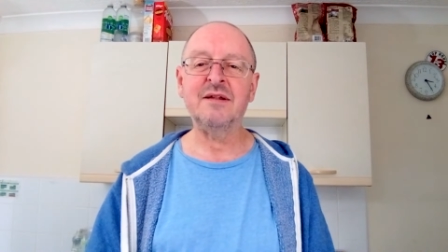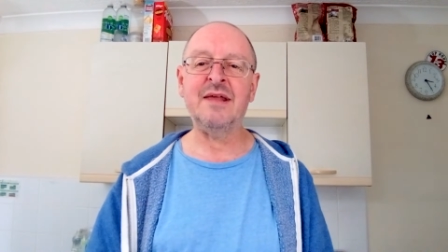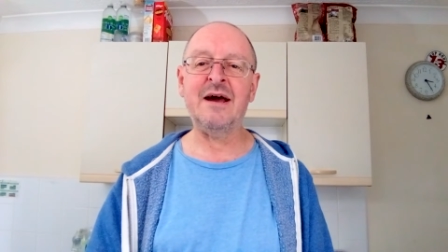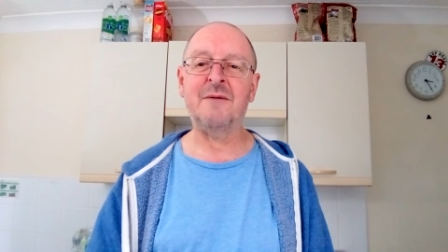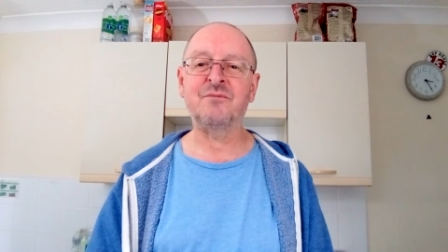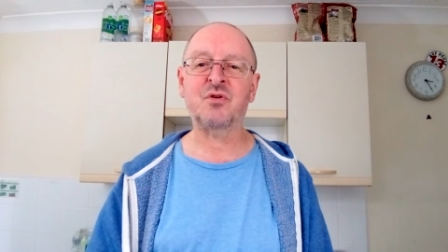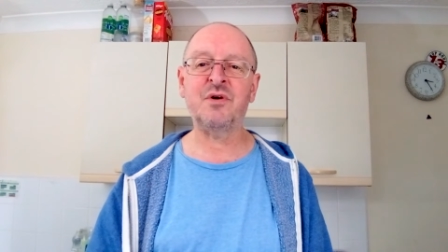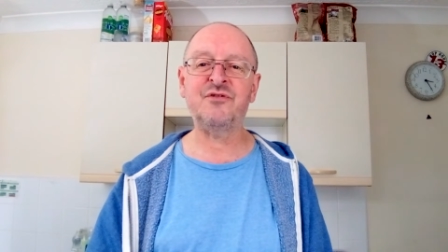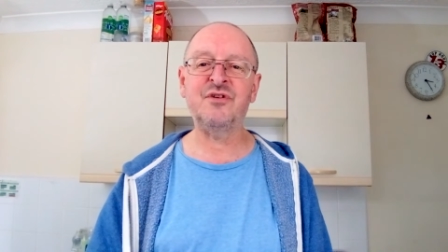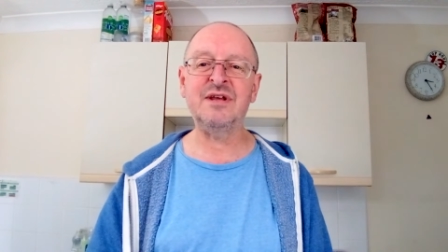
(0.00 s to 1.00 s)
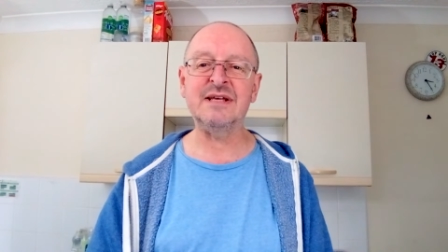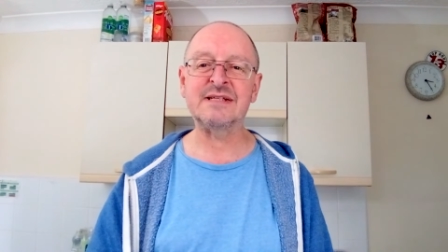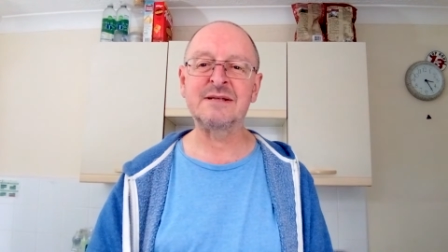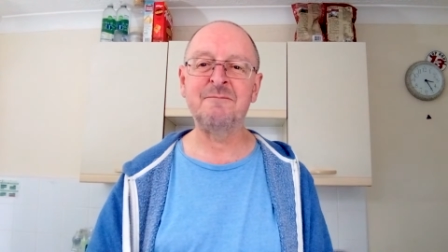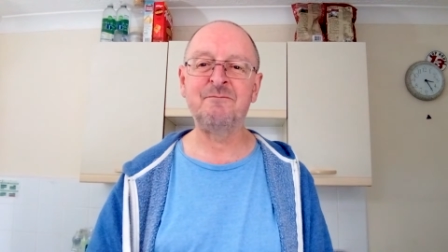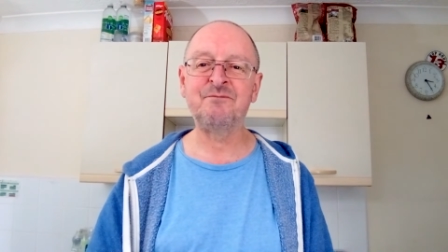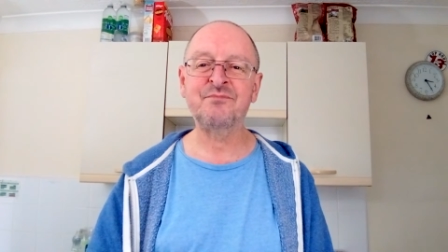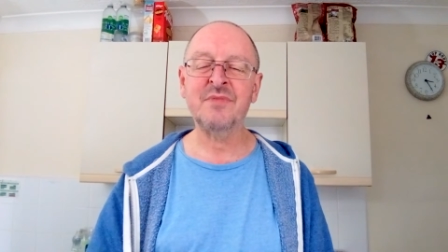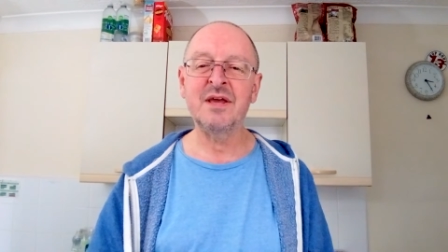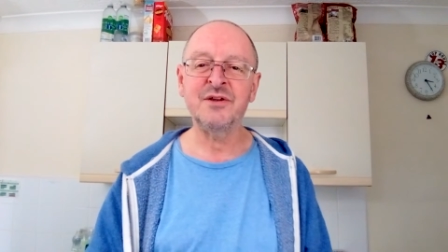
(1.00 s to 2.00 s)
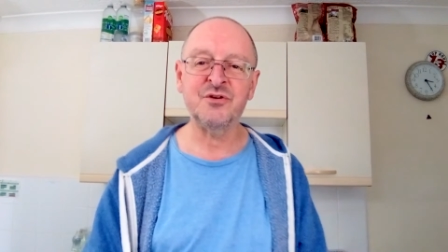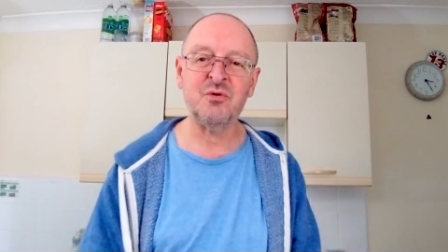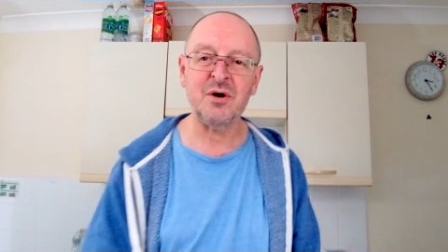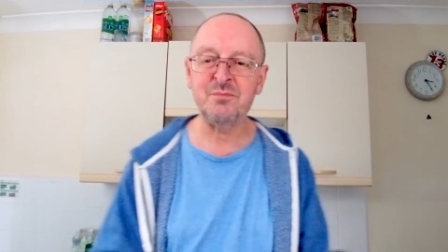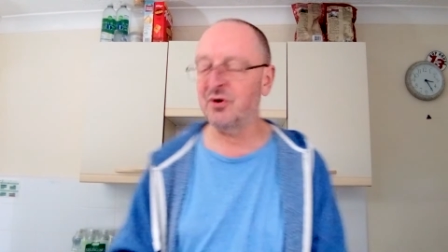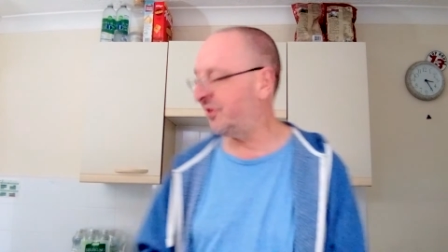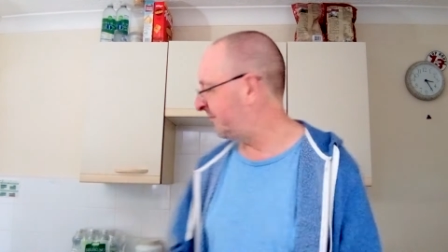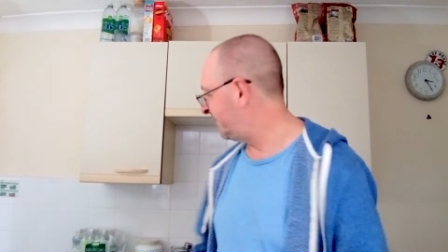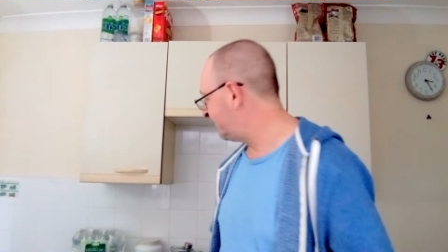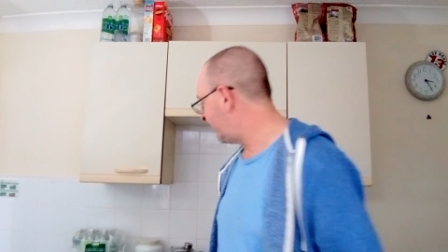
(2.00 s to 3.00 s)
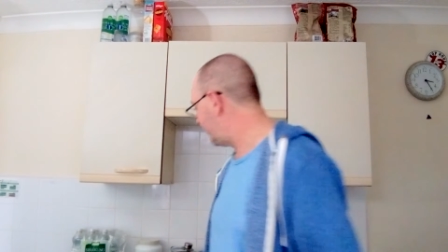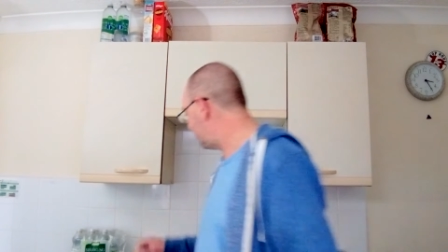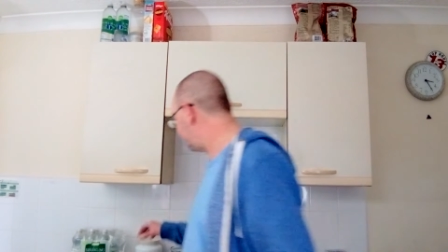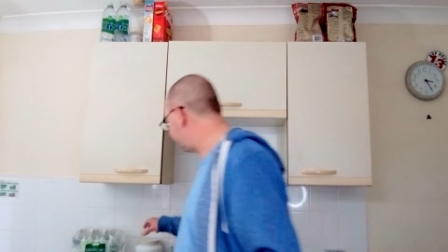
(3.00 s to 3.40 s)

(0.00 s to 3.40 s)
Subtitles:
Now, the question is, do I put them in my